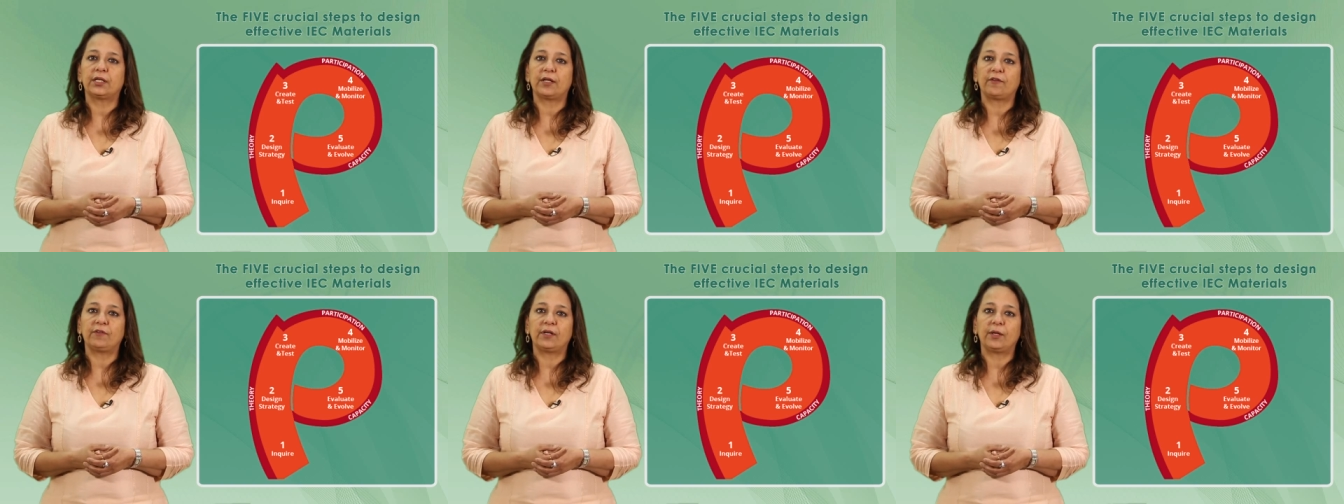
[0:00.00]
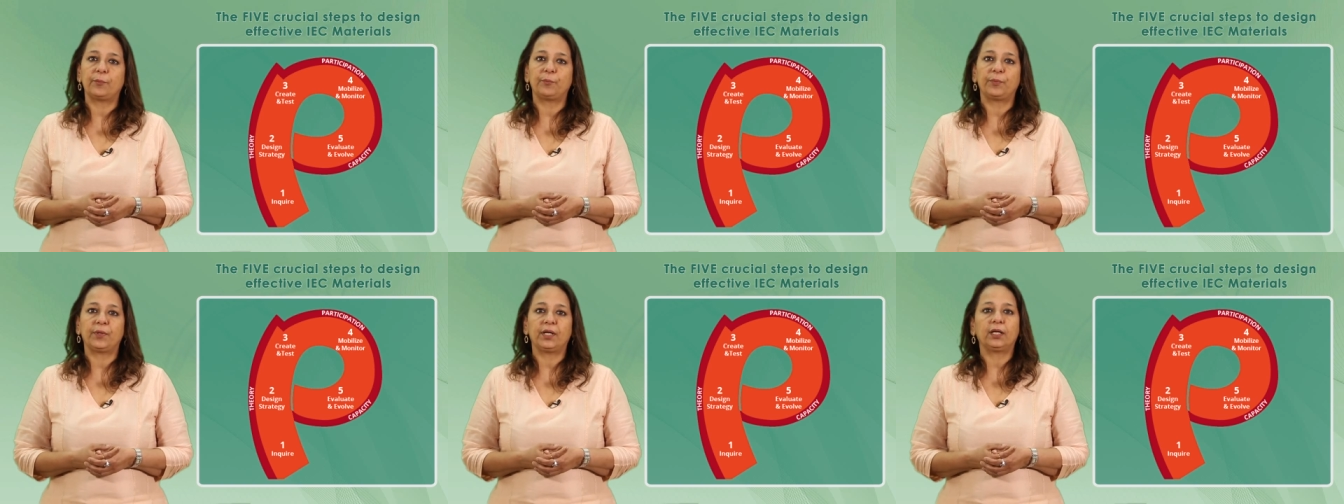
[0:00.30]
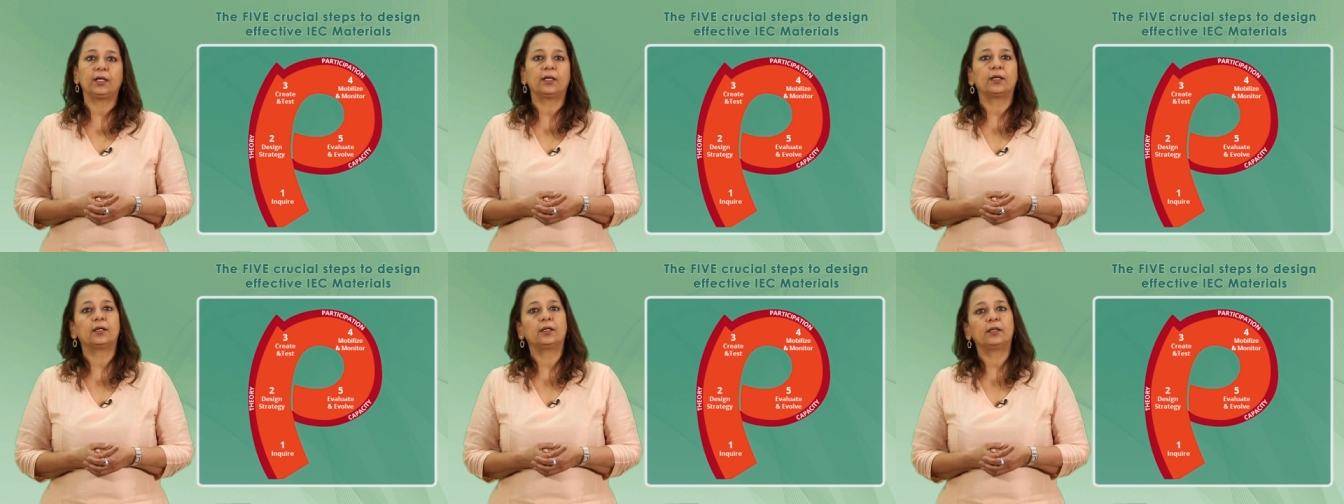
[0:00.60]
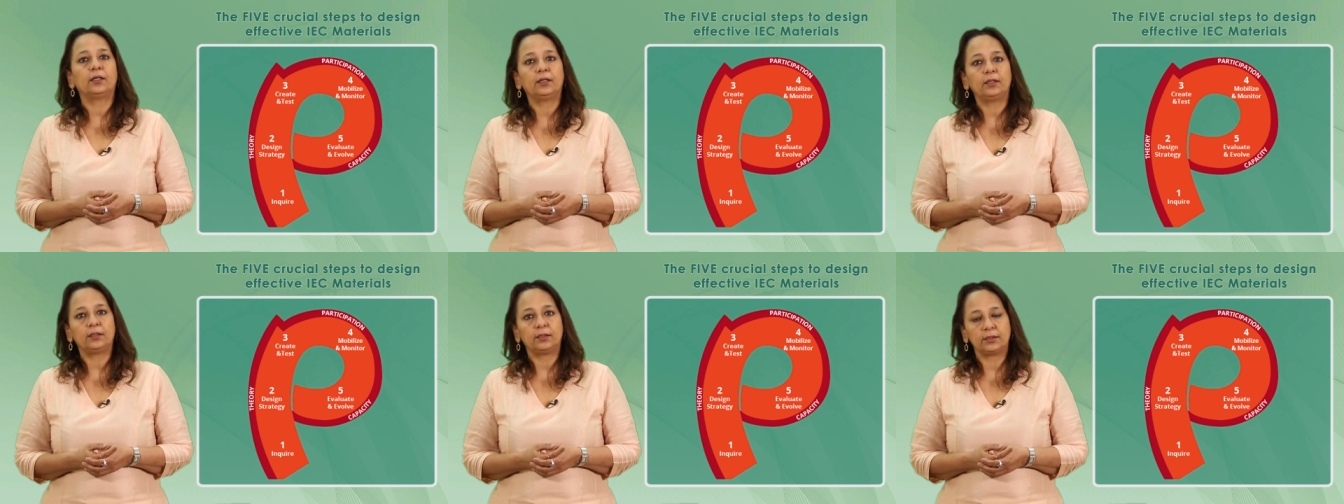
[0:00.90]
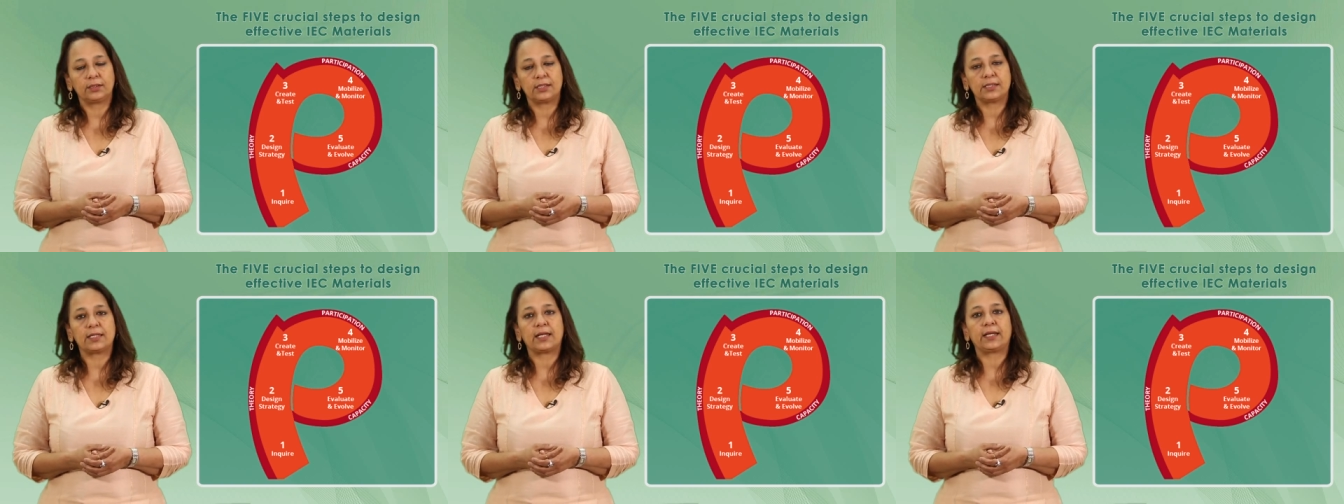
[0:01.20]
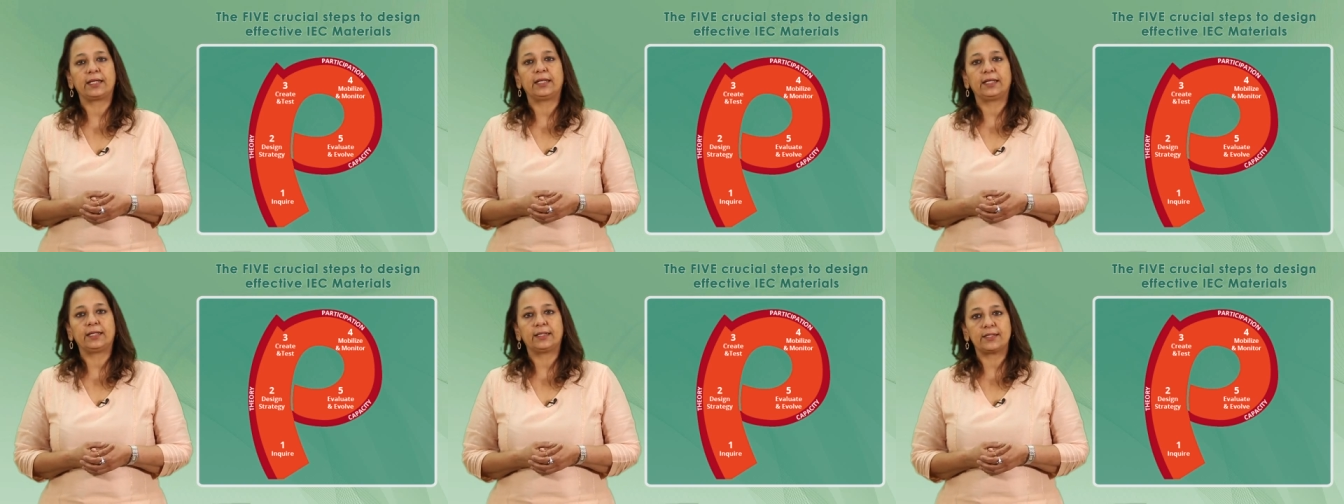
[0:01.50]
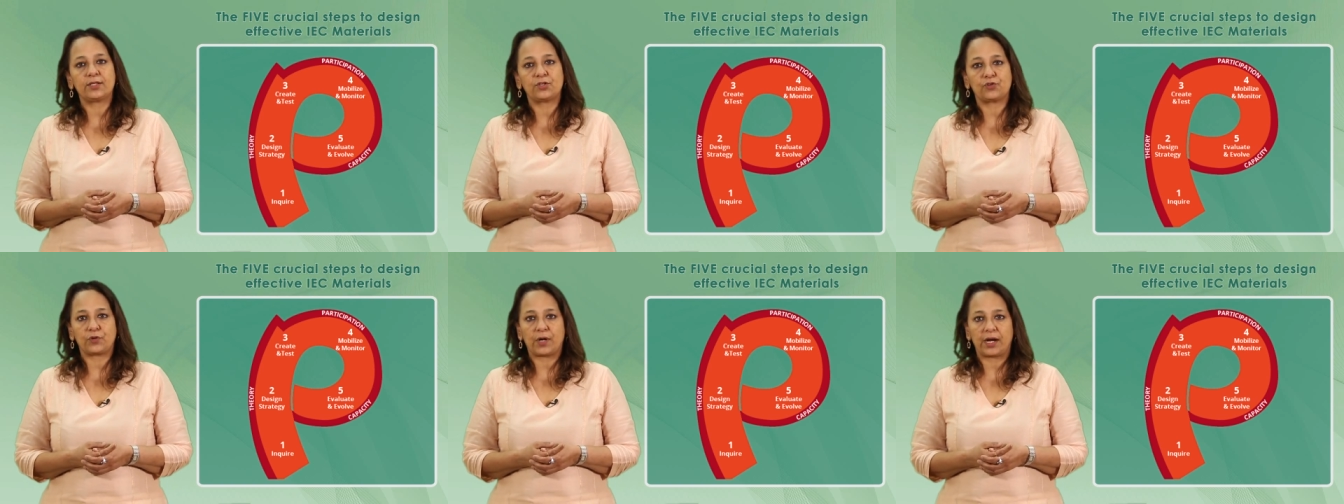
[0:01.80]
designing
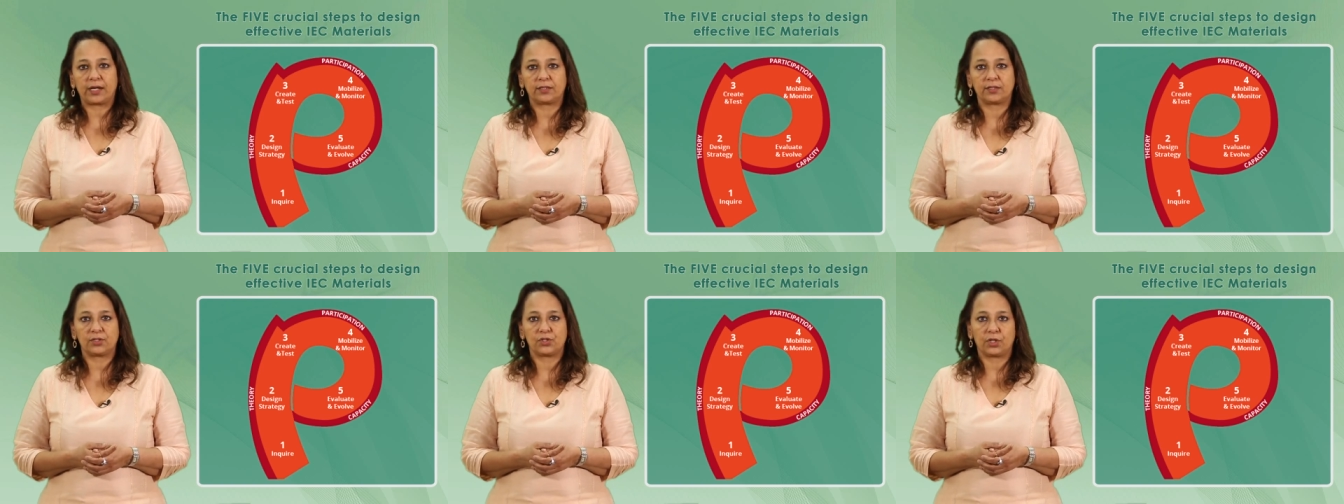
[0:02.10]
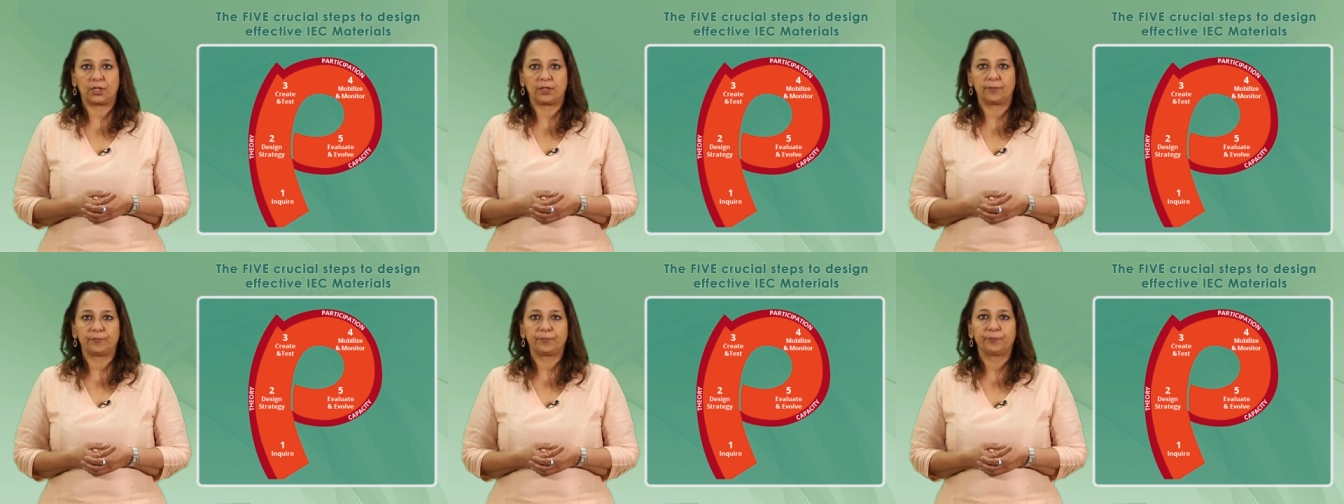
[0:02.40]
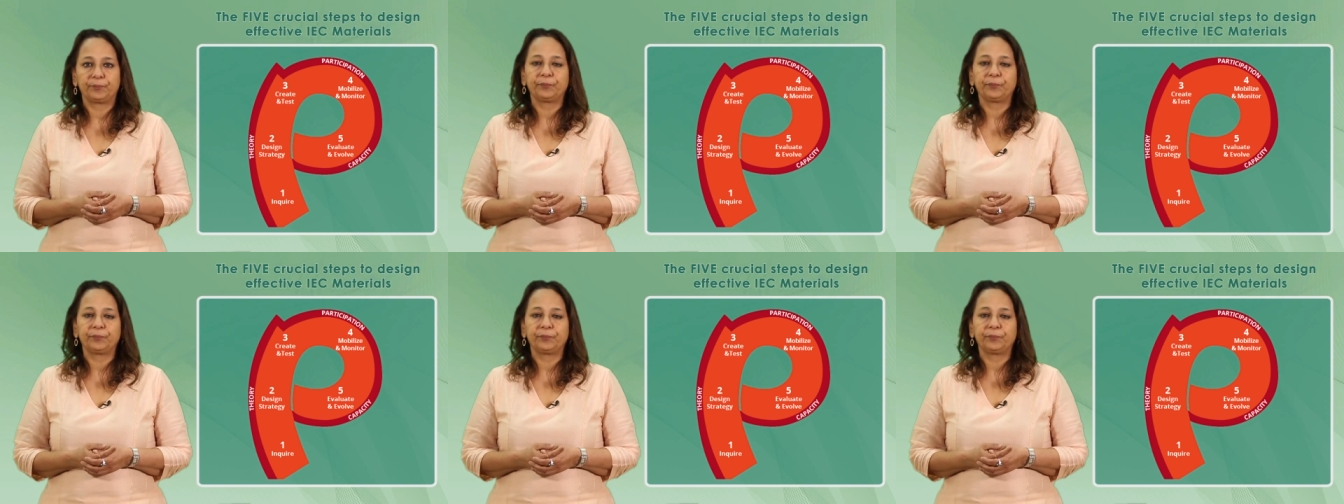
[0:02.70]
a strategy.